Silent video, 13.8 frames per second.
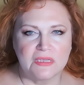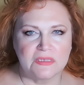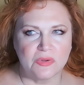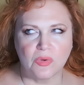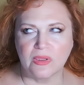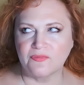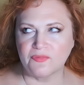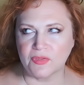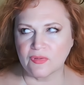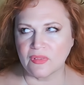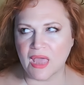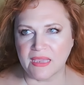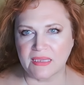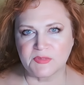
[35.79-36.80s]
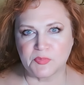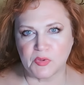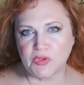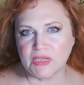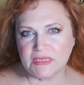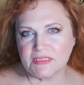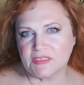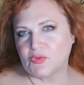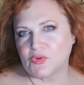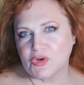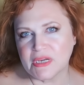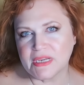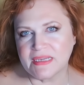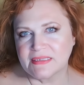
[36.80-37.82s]
So if you like spooky
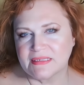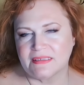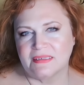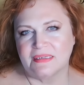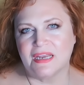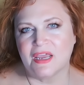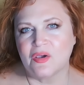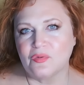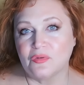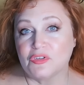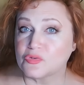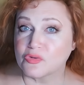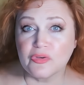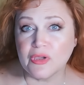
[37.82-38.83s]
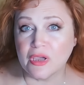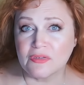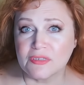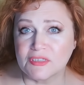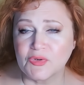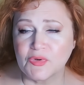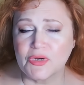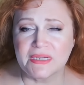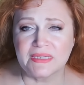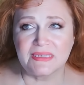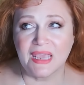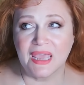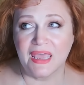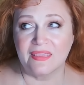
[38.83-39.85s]
stories, you know, true ghost
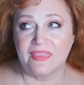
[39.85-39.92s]
stories,